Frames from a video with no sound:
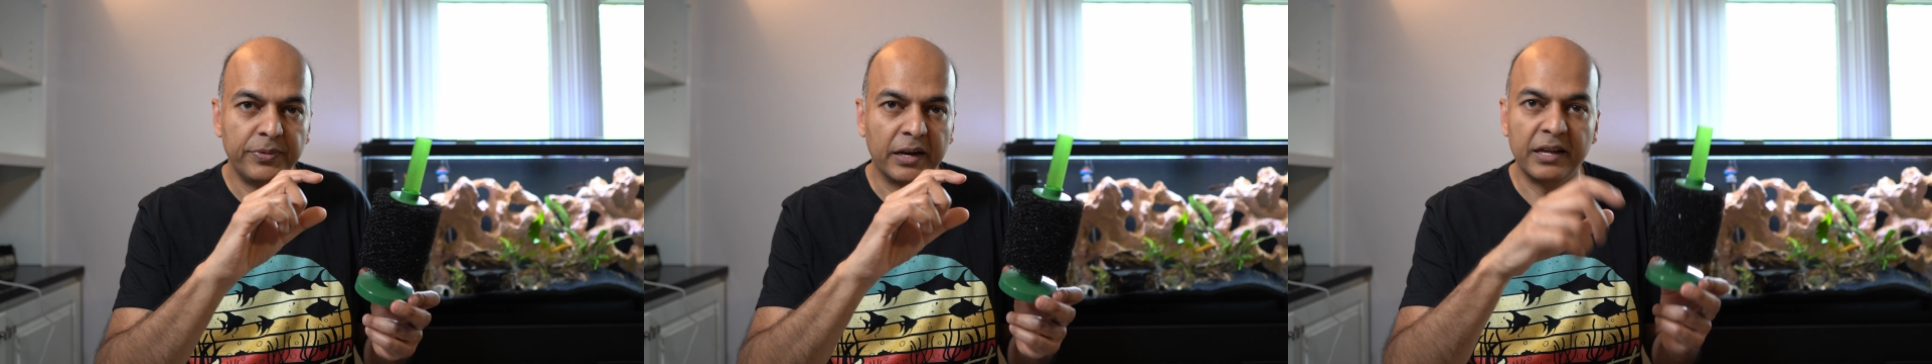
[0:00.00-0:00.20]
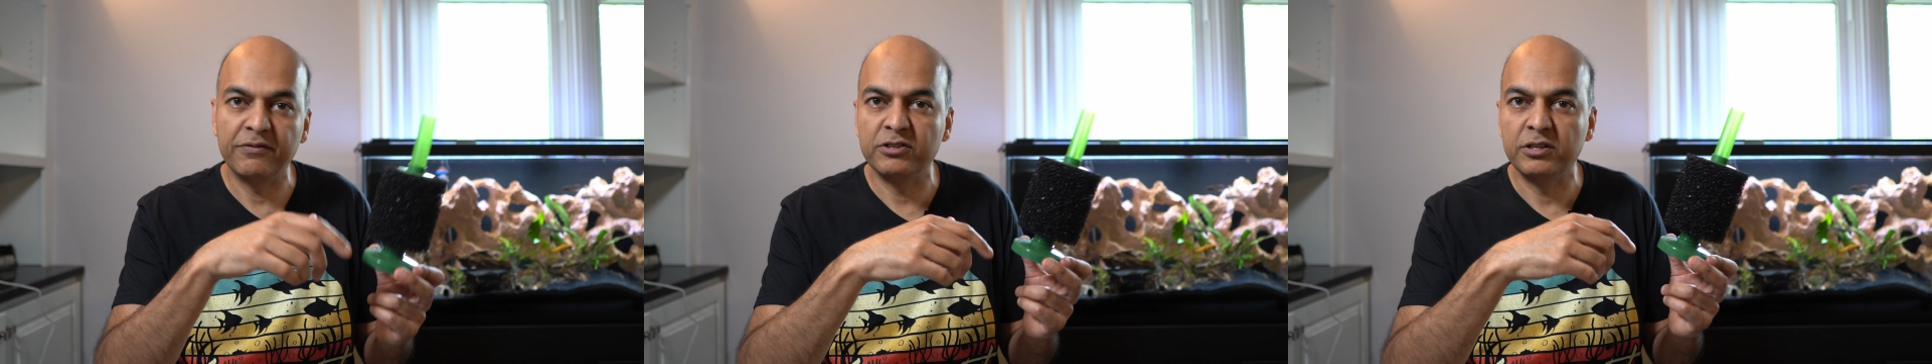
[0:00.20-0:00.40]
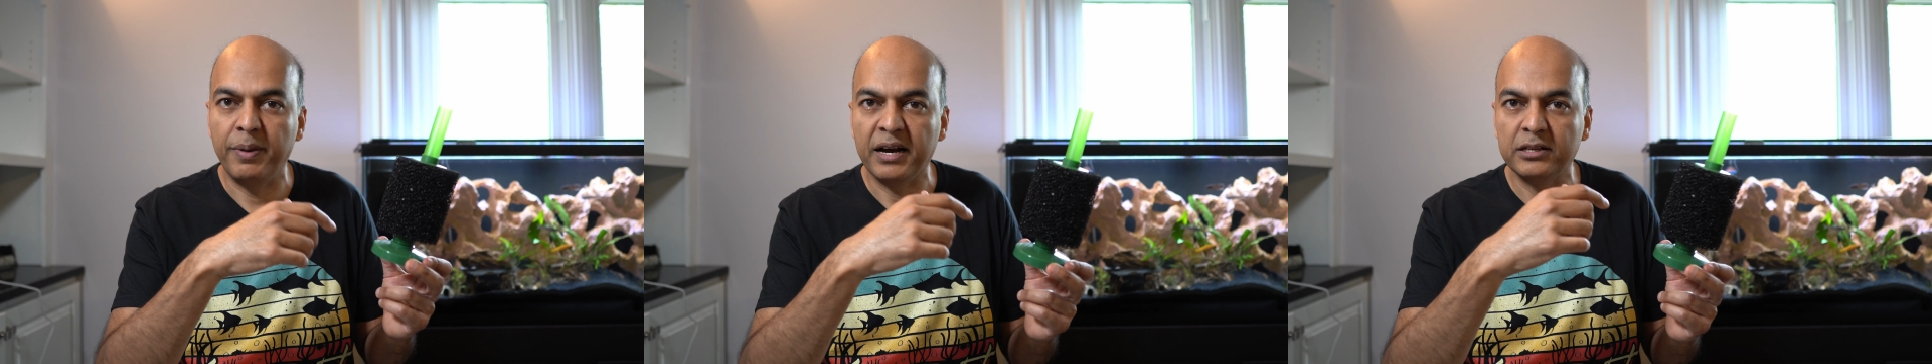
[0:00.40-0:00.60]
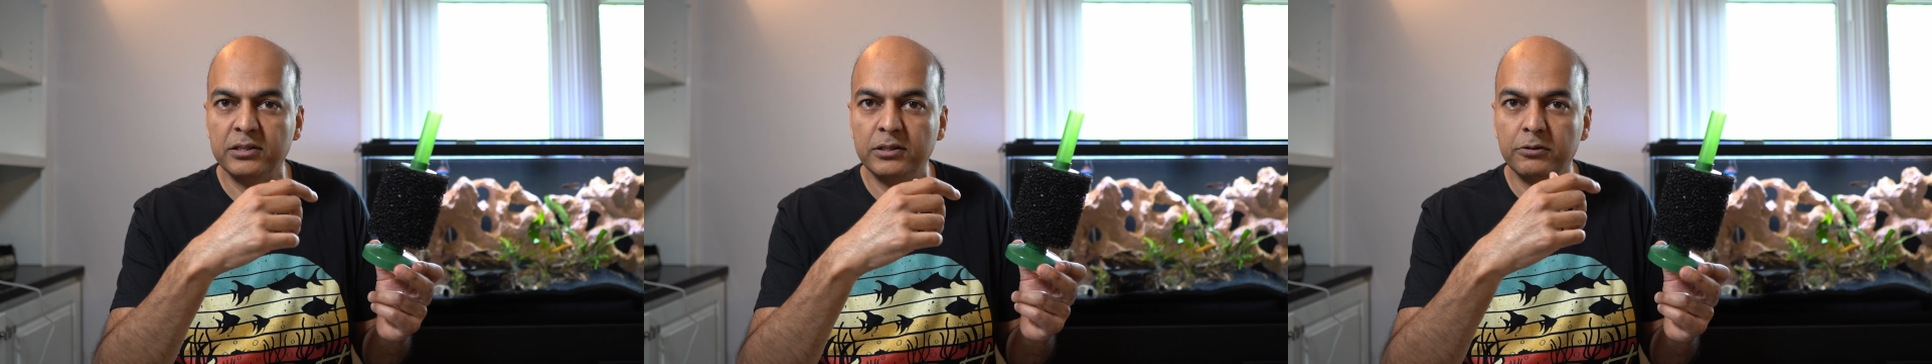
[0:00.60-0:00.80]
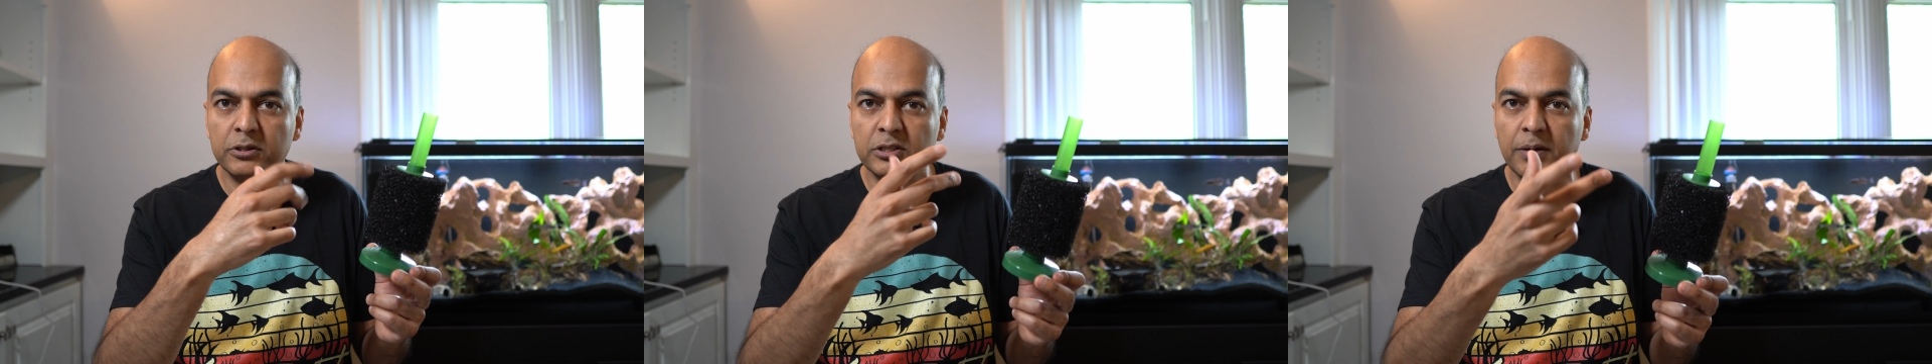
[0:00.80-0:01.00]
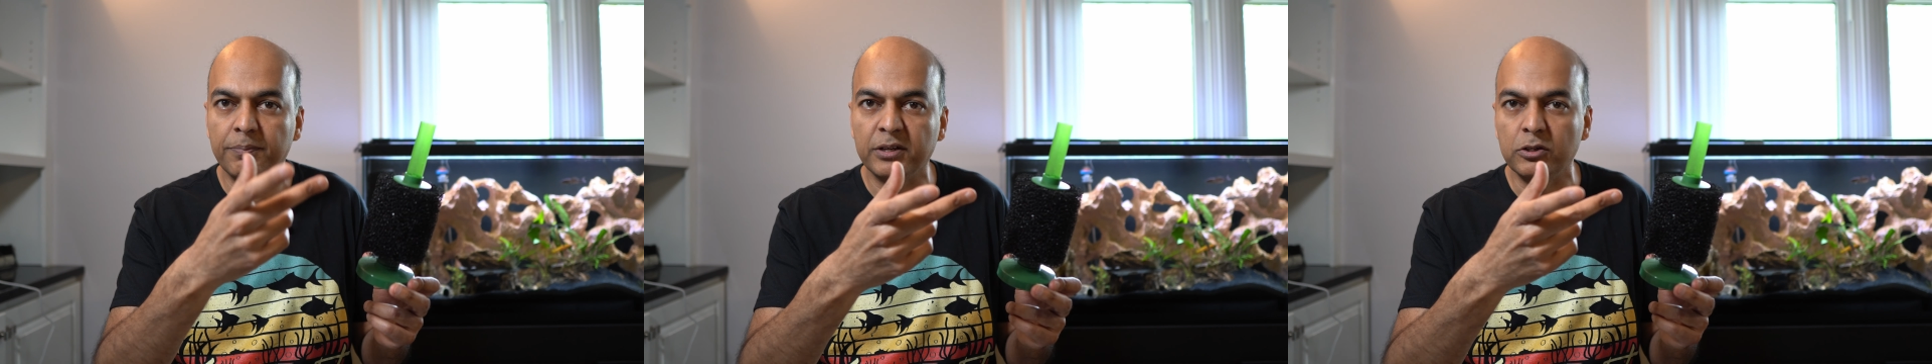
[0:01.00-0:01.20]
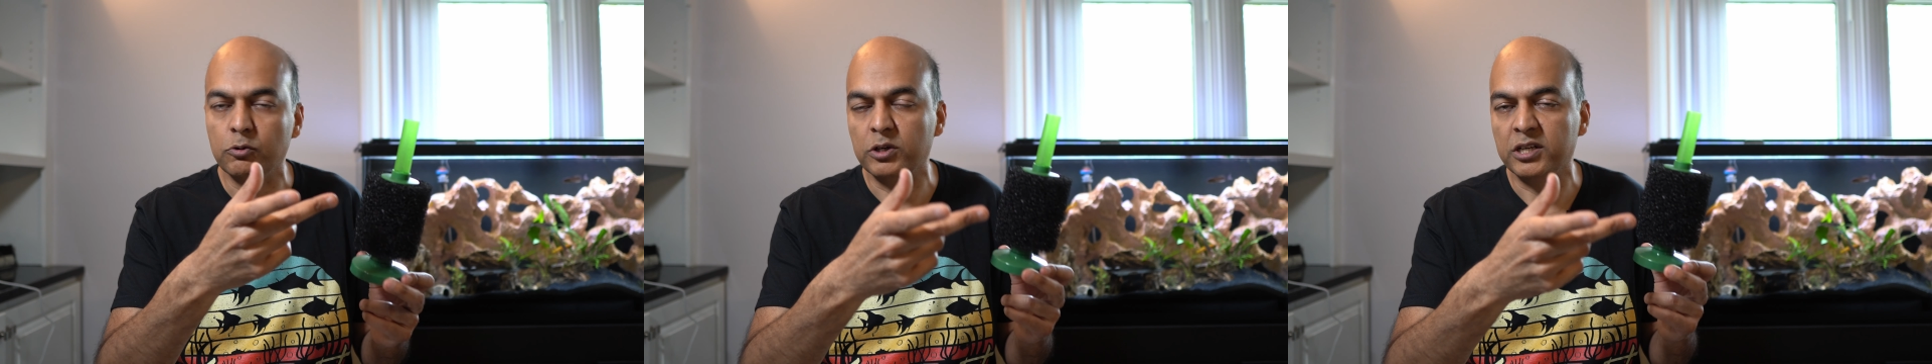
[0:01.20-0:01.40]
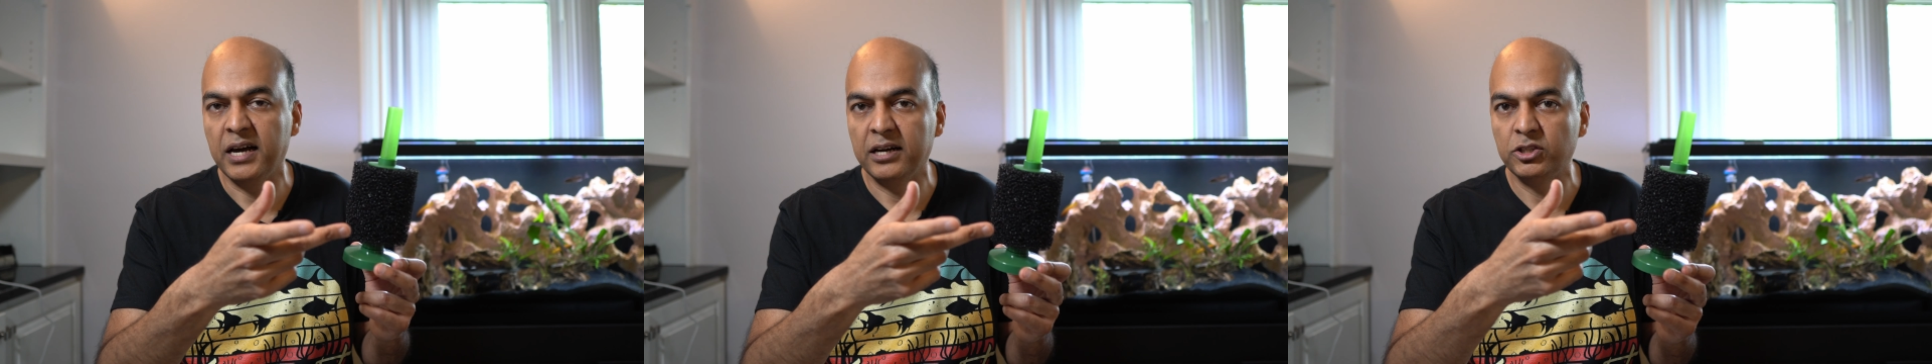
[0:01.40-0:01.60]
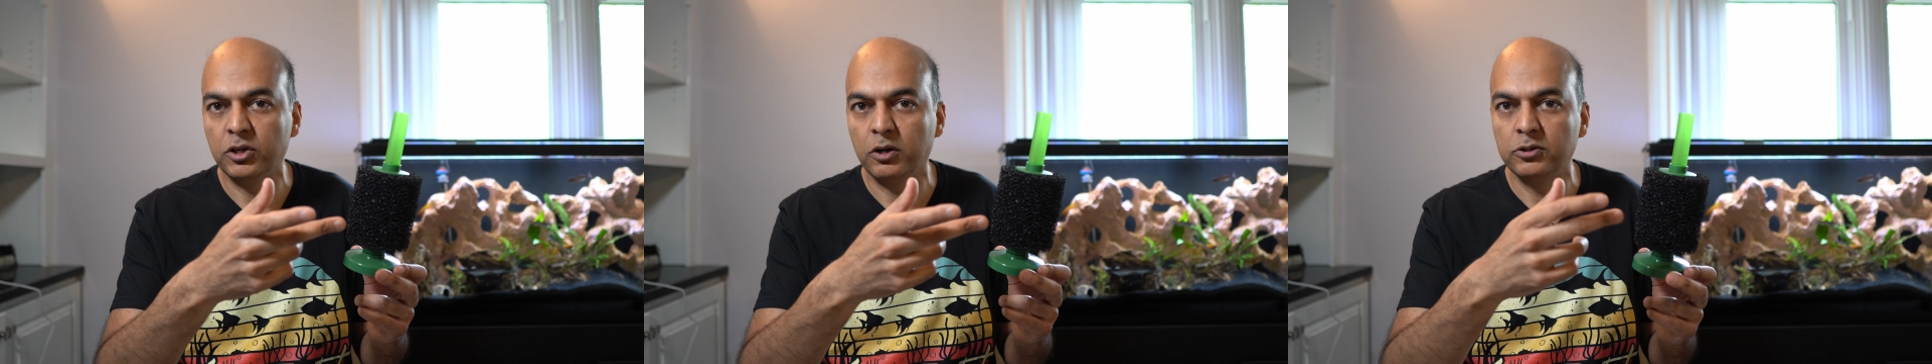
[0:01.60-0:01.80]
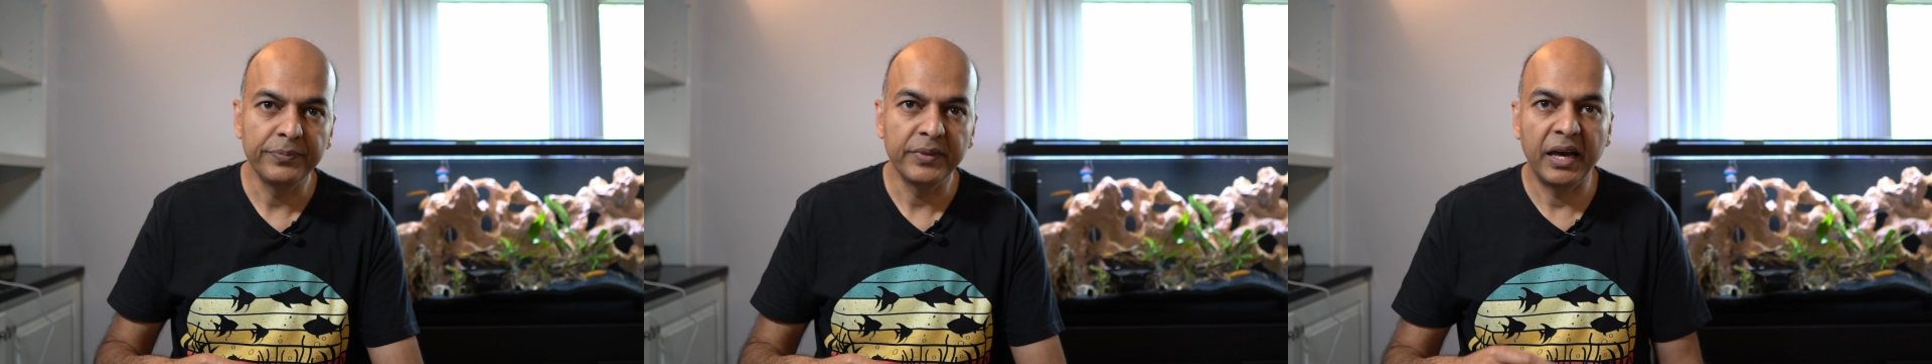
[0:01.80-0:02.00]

that gives the bacteria something to attach on.